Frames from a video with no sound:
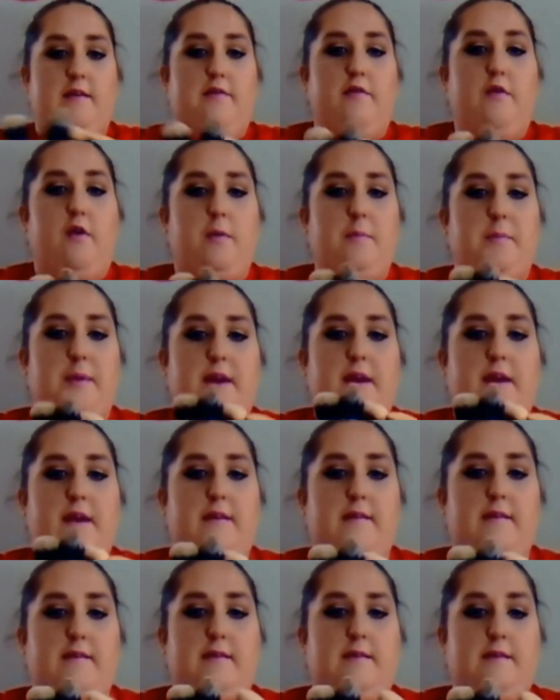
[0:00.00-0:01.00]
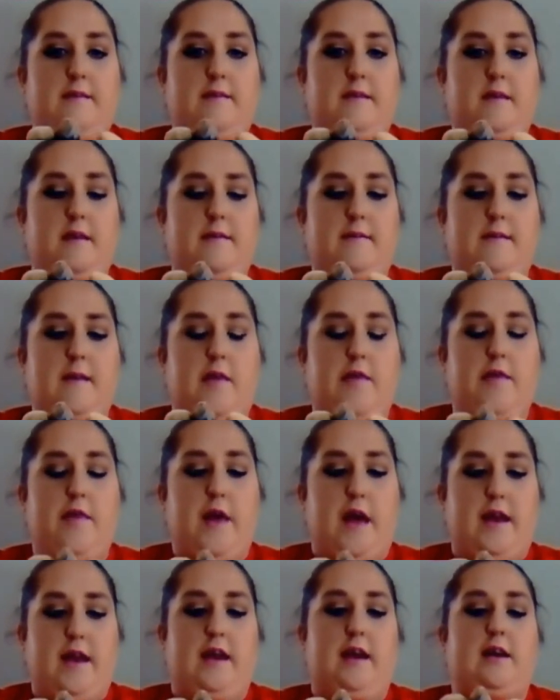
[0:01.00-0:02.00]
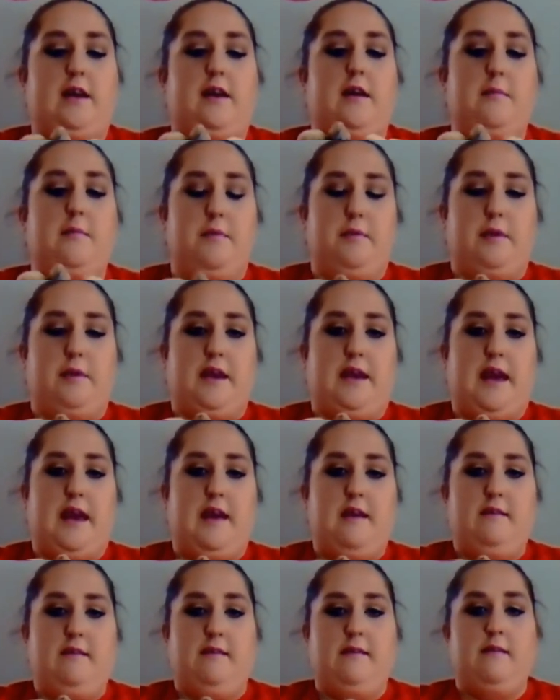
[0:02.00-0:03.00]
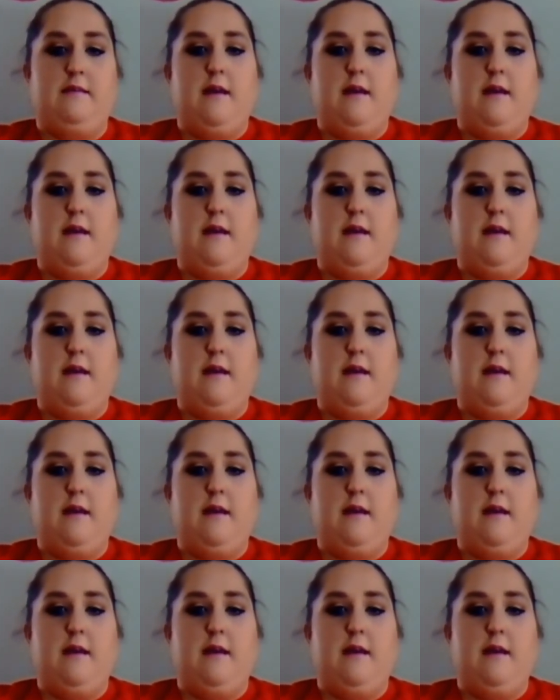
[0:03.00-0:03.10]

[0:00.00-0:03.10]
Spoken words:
4-piece synthetic kabuki kit.